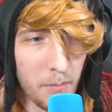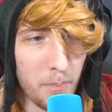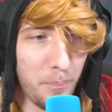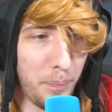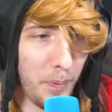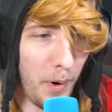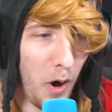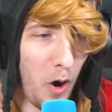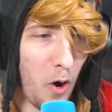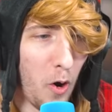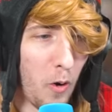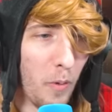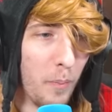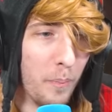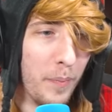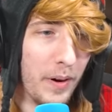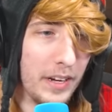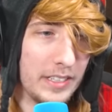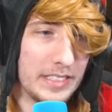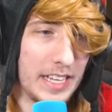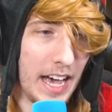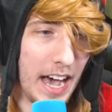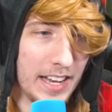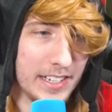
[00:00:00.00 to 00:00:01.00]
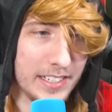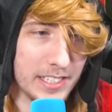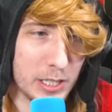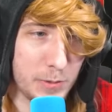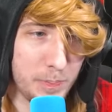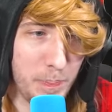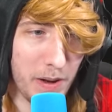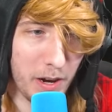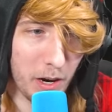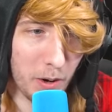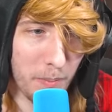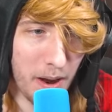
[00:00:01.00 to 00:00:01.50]
Boom! But Titan
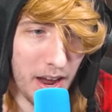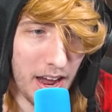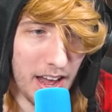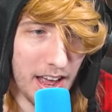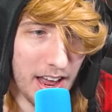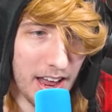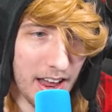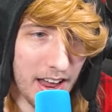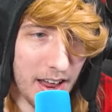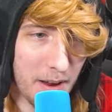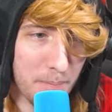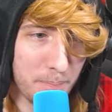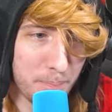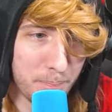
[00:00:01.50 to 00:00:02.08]
Speaker Man,